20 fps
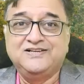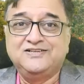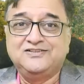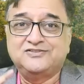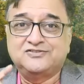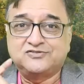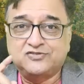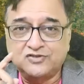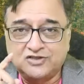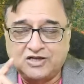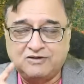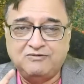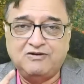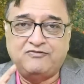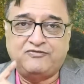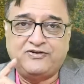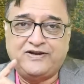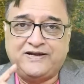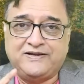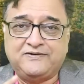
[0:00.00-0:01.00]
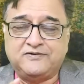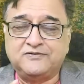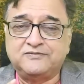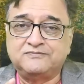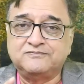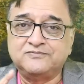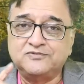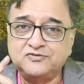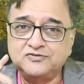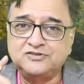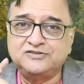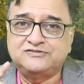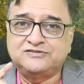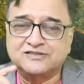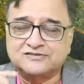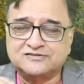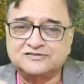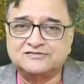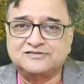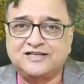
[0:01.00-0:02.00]
So now, my friend, to do this
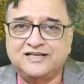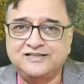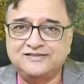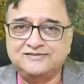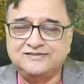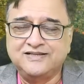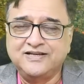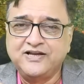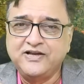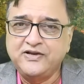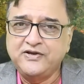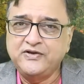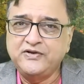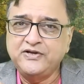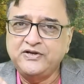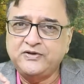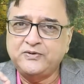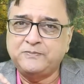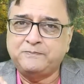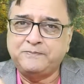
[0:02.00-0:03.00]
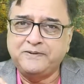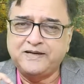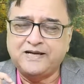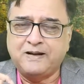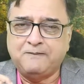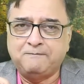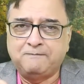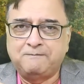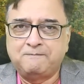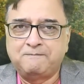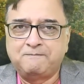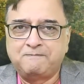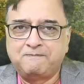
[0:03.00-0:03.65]
exercise, you need to pick up.